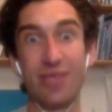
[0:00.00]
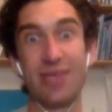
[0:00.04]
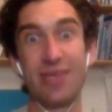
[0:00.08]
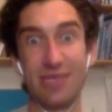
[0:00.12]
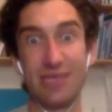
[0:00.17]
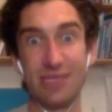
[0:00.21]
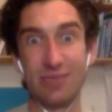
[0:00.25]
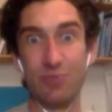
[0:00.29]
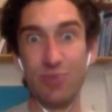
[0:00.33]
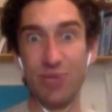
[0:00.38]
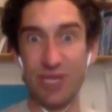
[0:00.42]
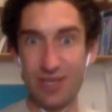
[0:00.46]

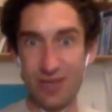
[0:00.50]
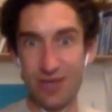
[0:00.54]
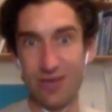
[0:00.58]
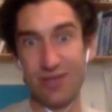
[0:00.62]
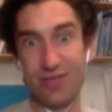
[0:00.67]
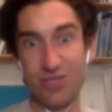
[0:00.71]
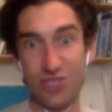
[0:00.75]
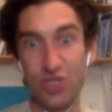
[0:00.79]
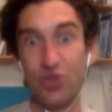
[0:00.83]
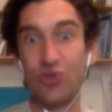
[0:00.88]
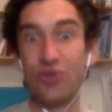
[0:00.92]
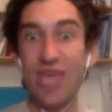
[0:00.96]
things
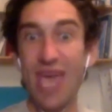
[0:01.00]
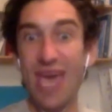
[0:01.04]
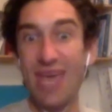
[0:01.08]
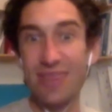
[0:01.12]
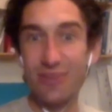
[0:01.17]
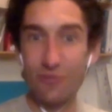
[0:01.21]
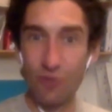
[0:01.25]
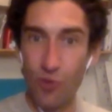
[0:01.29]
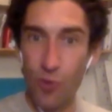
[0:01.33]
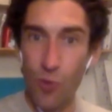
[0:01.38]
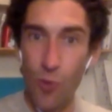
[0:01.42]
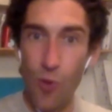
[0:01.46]
to get
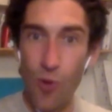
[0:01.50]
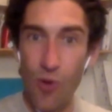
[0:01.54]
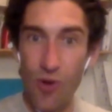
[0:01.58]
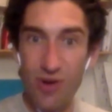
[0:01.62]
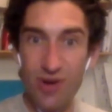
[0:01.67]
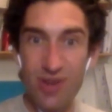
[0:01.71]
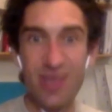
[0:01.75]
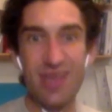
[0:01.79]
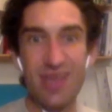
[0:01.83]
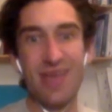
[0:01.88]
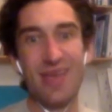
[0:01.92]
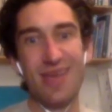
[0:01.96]
the
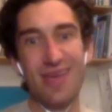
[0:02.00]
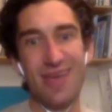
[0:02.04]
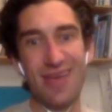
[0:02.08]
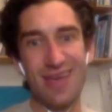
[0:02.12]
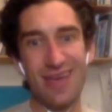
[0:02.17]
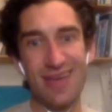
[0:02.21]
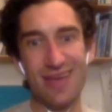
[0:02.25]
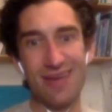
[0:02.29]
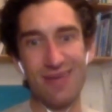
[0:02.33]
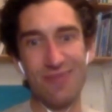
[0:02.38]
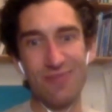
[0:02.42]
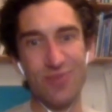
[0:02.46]
reward.
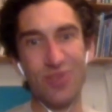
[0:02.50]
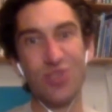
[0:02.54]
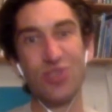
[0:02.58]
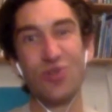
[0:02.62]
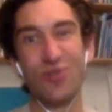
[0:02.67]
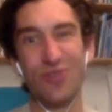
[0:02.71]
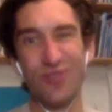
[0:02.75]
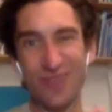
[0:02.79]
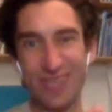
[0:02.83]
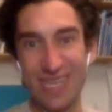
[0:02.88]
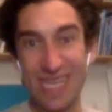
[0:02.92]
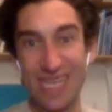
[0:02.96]
You
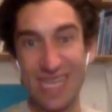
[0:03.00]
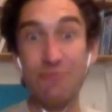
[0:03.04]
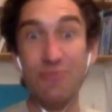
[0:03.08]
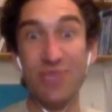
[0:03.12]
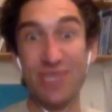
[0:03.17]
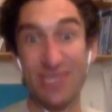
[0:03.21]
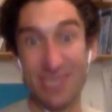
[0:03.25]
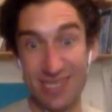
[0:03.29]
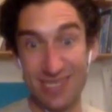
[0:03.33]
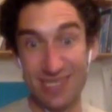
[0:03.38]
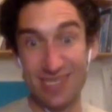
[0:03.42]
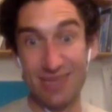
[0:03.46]
sort of
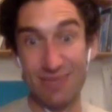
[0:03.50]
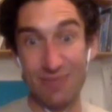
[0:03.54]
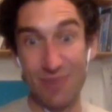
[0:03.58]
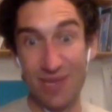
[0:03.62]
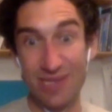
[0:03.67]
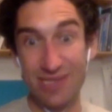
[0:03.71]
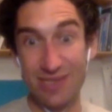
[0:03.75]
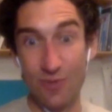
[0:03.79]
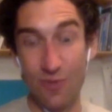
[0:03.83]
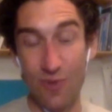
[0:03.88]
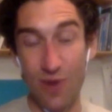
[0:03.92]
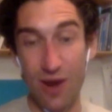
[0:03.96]
game the system,
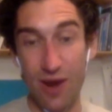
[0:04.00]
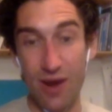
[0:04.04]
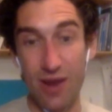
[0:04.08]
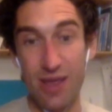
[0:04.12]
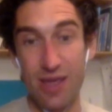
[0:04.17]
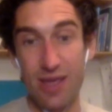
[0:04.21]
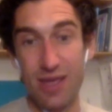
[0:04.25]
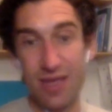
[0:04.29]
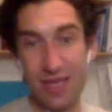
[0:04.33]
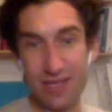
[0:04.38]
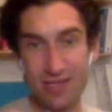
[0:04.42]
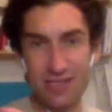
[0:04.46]
as it were.
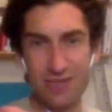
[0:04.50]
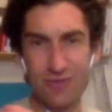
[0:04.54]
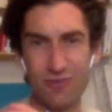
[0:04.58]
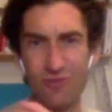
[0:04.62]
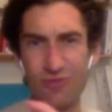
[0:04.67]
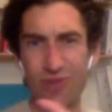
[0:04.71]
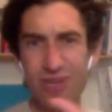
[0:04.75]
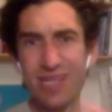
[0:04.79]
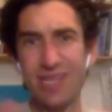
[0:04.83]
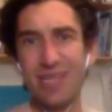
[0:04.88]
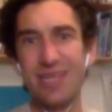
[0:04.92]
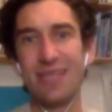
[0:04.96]
And so
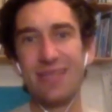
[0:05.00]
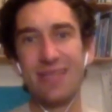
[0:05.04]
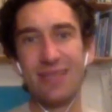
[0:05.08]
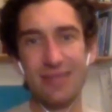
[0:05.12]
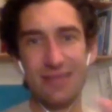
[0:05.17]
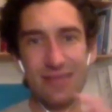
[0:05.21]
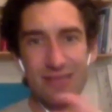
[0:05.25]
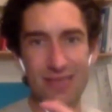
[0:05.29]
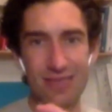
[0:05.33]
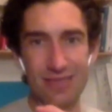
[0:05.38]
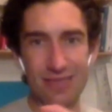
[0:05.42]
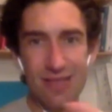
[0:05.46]
really
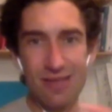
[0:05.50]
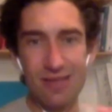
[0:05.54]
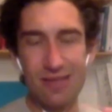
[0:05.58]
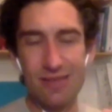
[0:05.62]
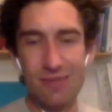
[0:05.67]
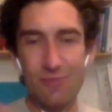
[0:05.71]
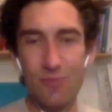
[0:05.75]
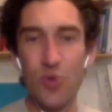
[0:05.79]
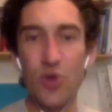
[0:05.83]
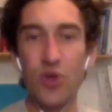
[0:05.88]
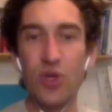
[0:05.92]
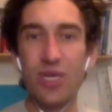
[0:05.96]

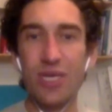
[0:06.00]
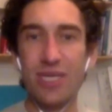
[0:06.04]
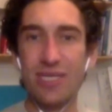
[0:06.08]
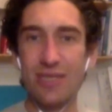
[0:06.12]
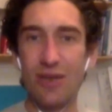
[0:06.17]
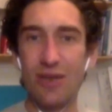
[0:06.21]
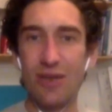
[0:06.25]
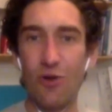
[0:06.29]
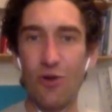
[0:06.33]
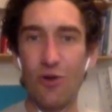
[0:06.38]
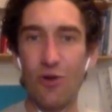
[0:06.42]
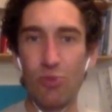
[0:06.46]
the book is
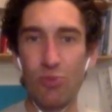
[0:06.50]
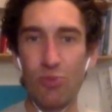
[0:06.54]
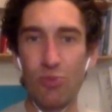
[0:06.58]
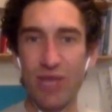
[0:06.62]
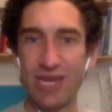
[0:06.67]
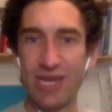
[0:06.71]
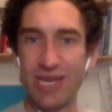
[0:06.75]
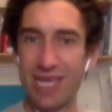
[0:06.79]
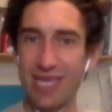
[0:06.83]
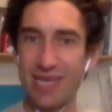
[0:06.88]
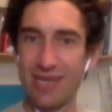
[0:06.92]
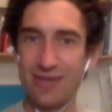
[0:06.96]
all
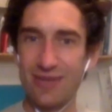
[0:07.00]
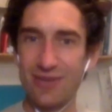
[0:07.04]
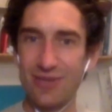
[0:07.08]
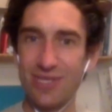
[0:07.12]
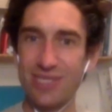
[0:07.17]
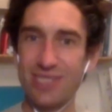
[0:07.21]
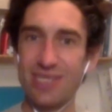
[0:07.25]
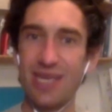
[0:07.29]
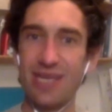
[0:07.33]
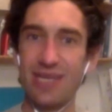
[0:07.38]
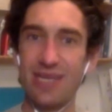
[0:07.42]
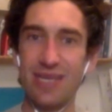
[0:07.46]
predicated
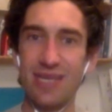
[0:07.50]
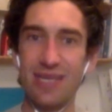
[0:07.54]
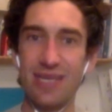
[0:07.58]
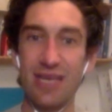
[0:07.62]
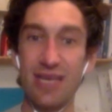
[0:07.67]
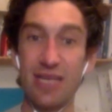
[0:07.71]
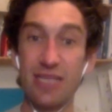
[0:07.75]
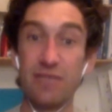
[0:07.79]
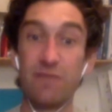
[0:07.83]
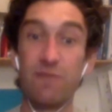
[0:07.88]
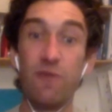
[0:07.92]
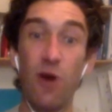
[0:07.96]
on this idea
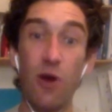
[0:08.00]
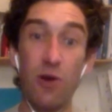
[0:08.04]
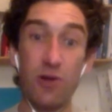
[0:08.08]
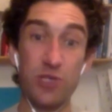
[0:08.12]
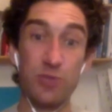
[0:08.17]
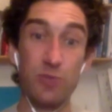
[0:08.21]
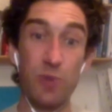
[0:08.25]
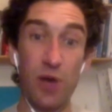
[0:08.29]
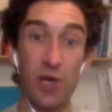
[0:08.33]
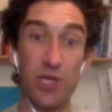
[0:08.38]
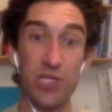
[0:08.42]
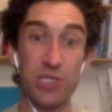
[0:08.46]
that as far
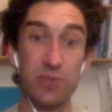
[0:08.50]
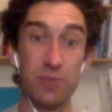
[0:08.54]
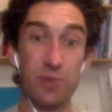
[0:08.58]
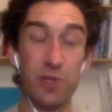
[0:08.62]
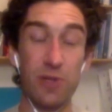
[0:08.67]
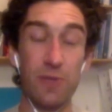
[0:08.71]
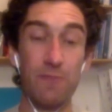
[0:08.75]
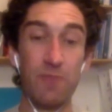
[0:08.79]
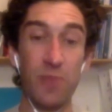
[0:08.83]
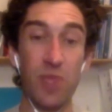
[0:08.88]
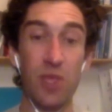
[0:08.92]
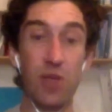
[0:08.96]
as
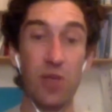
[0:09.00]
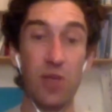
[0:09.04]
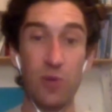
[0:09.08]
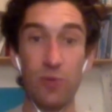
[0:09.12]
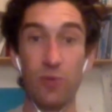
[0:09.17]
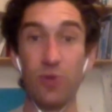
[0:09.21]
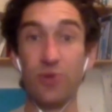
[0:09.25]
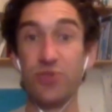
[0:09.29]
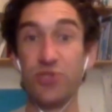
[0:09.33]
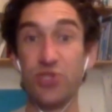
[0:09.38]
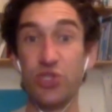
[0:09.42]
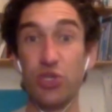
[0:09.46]
possible,
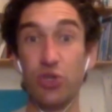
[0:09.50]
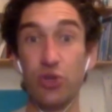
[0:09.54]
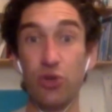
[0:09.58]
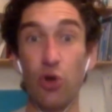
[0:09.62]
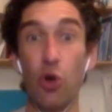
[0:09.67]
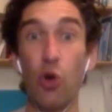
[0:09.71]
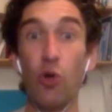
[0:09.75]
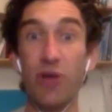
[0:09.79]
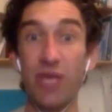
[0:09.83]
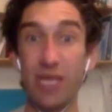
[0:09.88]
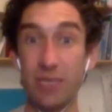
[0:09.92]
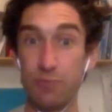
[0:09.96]
we want
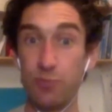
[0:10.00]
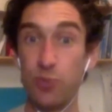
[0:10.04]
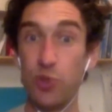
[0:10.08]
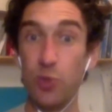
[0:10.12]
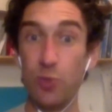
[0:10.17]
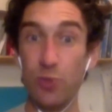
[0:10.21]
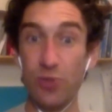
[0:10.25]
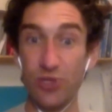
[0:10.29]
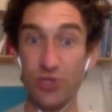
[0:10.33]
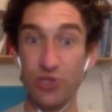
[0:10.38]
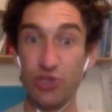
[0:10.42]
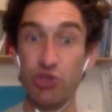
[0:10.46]
to orient
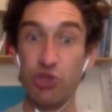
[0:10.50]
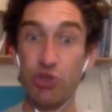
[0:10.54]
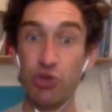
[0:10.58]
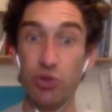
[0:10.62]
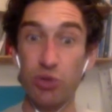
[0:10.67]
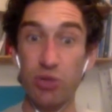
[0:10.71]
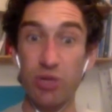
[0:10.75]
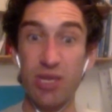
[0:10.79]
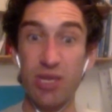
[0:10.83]
pupils to